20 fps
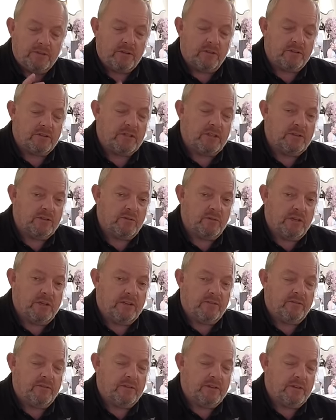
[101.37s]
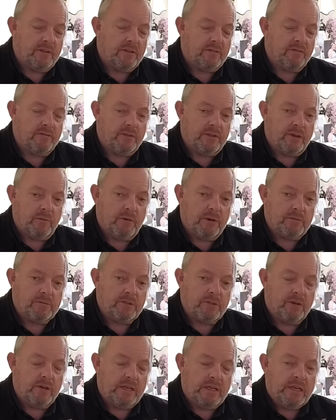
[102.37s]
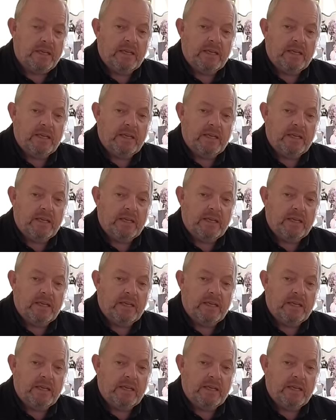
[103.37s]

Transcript: I'll send you a link for the for their website.